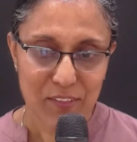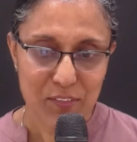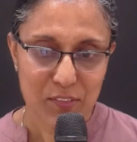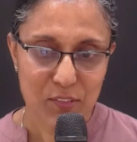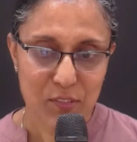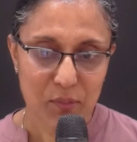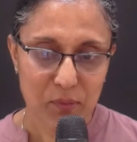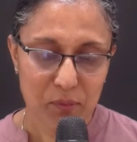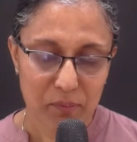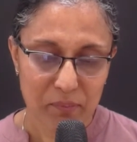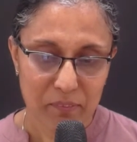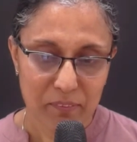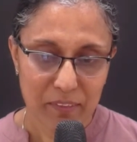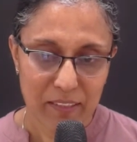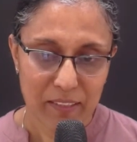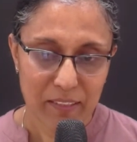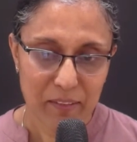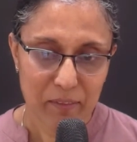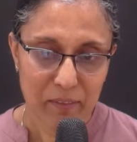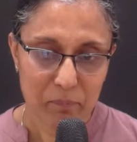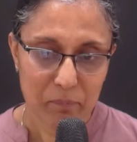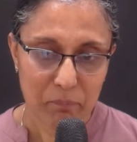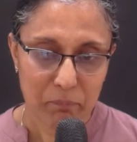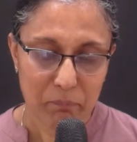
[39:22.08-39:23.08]
so
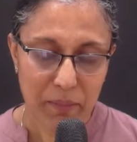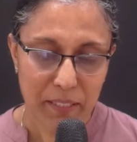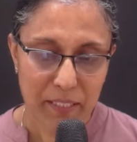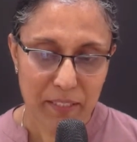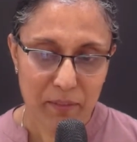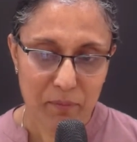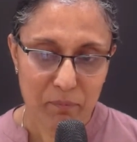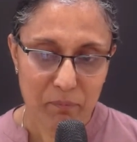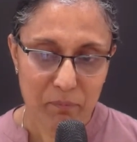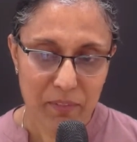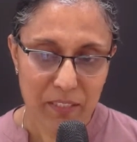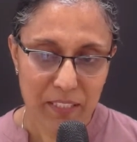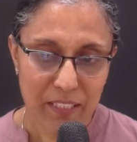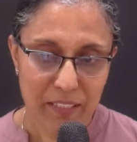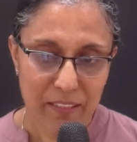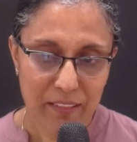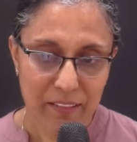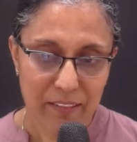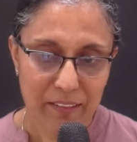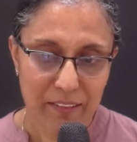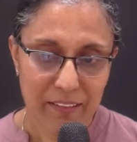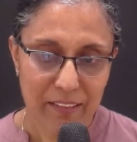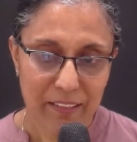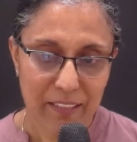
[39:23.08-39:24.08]
um, pendant
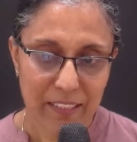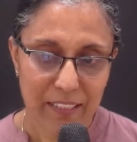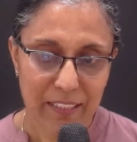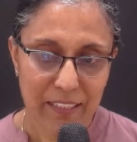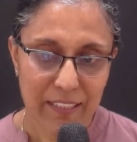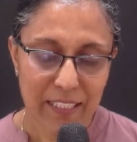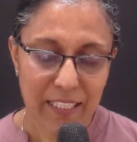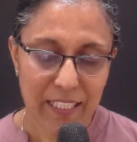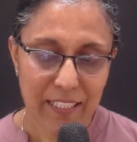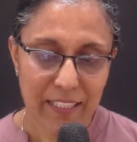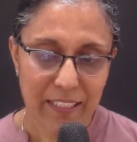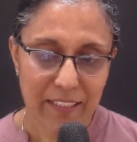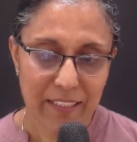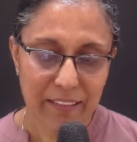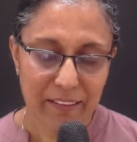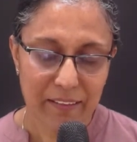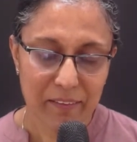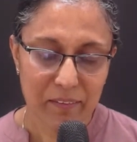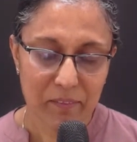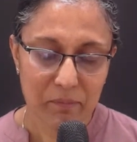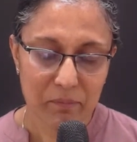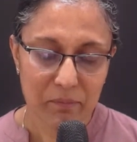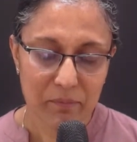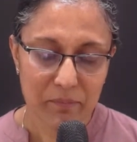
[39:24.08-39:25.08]
the the
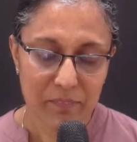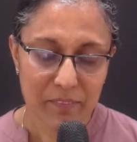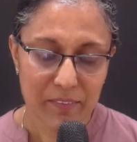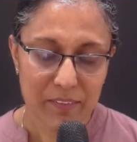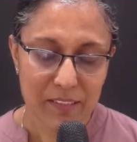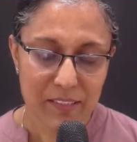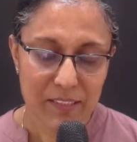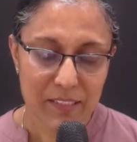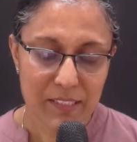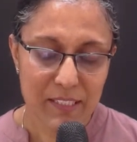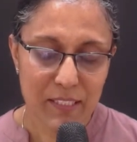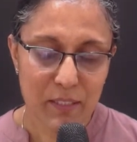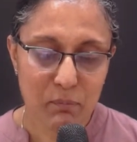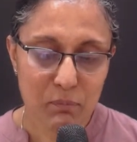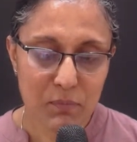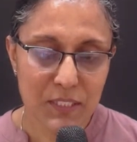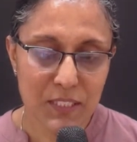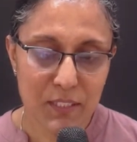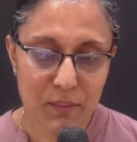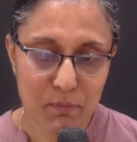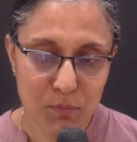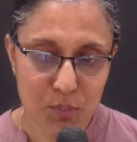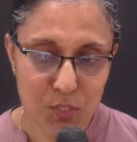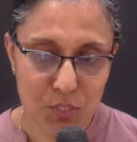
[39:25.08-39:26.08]
uh,
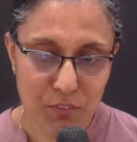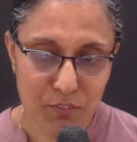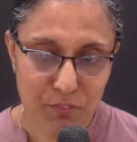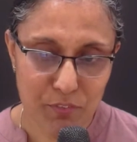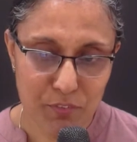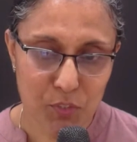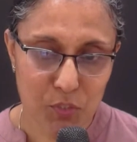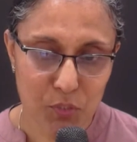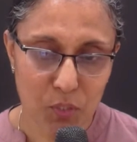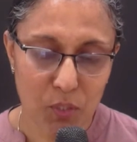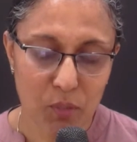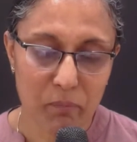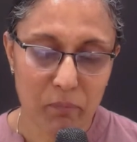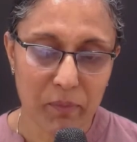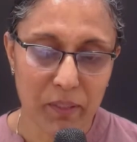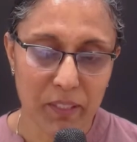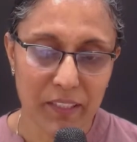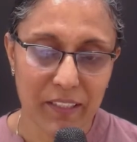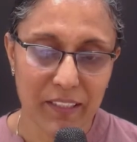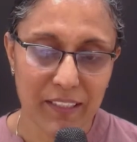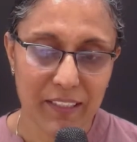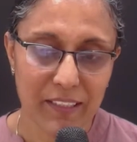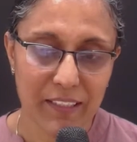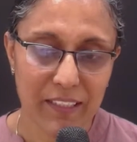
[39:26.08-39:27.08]
symptoms of
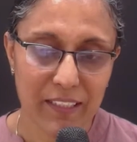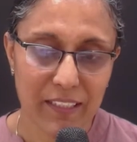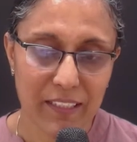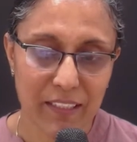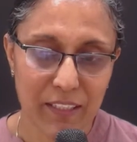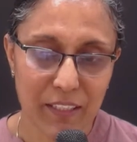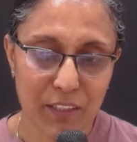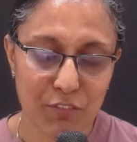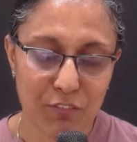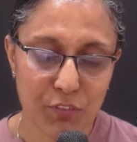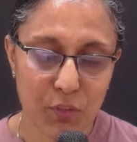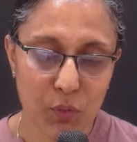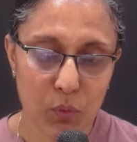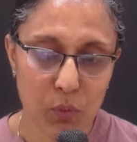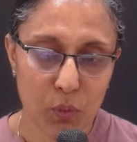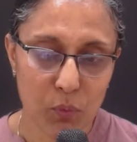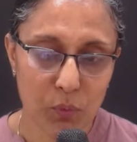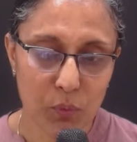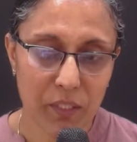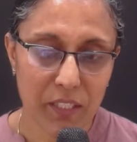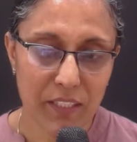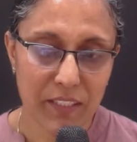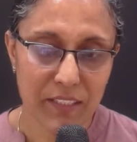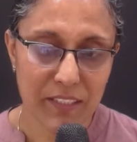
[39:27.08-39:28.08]
trauma uh, if you
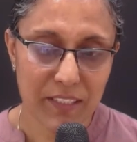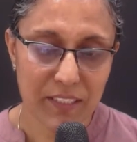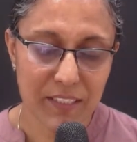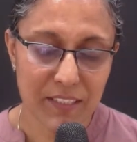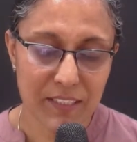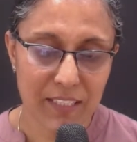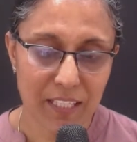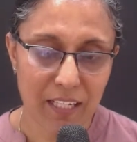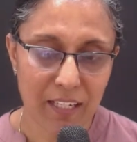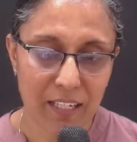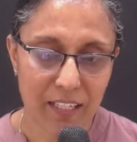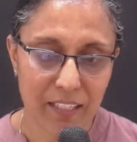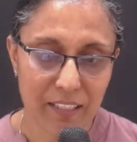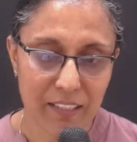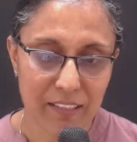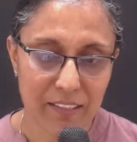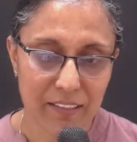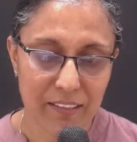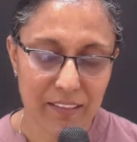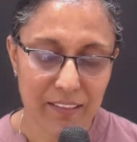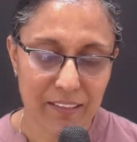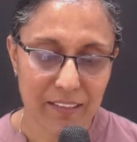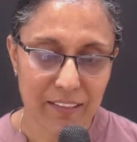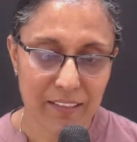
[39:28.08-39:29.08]
look at it, are,
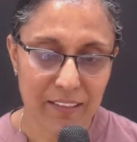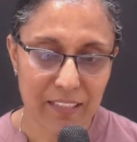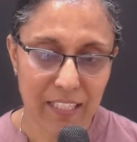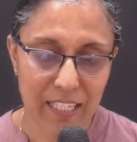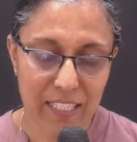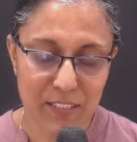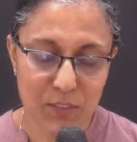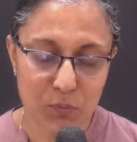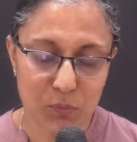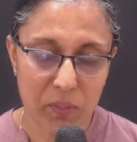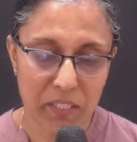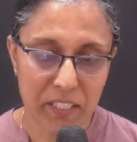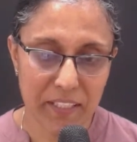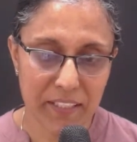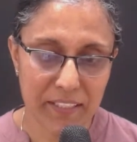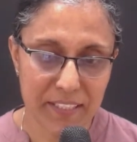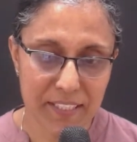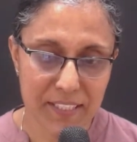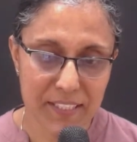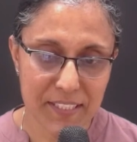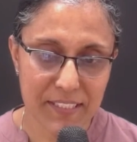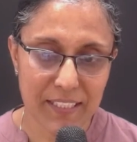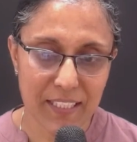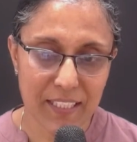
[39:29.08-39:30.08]
uh, as we had
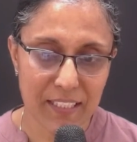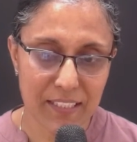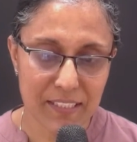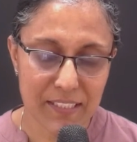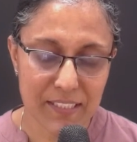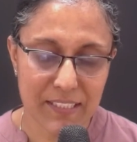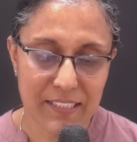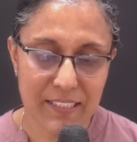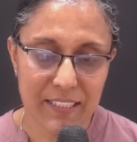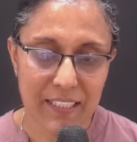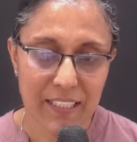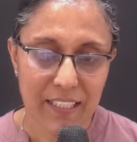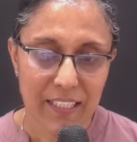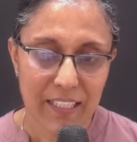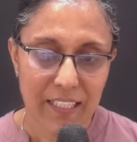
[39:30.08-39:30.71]
discussed,